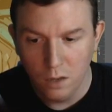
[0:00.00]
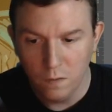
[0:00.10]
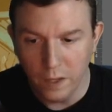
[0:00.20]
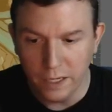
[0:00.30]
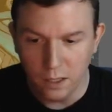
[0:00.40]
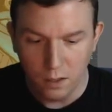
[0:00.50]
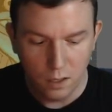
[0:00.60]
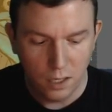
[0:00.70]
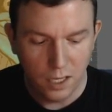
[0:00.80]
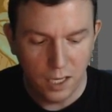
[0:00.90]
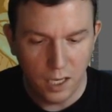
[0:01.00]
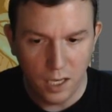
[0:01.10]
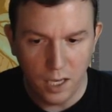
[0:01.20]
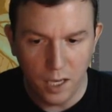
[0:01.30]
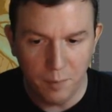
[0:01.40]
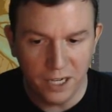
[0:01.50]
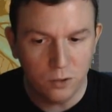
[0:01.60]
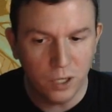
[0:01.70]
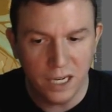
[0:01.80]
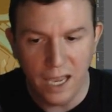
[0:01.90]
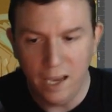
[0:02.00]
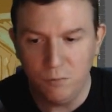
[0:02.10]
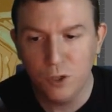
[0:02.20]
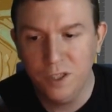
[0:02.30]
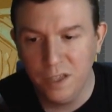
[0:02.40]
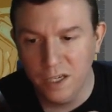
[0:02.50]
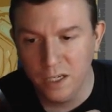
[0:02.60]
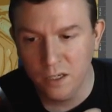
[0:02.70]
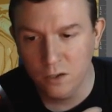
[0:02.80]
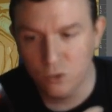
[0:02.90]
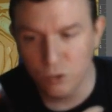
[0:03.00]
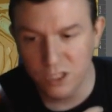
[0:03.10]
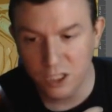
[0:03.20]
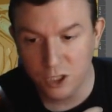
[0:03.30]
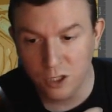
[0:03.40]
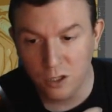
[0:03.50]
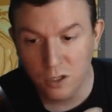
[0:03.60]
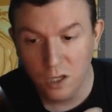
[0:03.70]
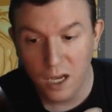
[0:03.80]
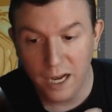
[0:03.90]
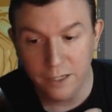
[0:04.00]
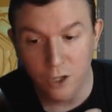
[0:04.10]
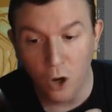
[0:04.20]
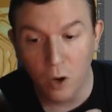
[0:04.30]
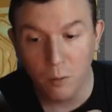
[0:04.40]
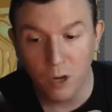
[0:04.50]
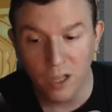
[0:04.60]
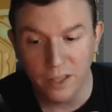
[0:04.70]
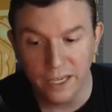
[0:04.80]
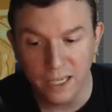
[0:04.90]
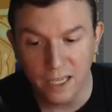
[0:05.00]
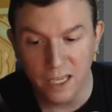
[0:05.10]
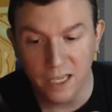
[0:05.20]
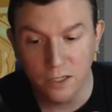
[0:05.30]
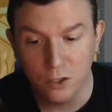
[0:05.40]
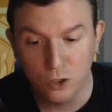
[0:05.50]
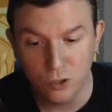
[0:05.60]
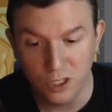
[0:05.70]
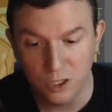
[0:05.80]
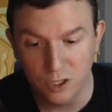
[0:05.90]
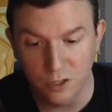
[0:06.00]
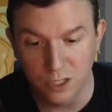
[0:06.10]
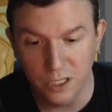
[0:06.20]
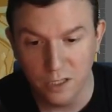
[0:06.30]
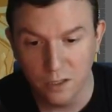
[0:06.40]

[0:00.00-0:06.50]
like, am I doing everything traditional? I know I want to like ink traditionally.